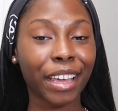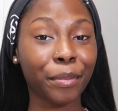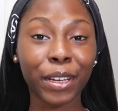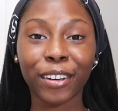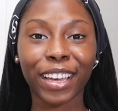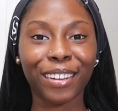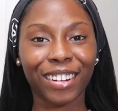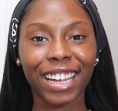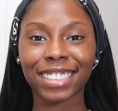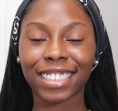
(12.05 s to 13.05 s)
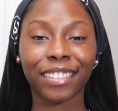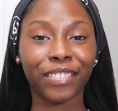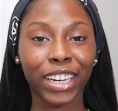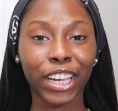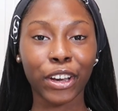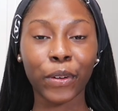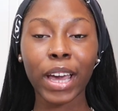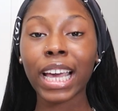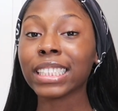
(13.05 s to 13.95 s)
and we're gonna get right into the video.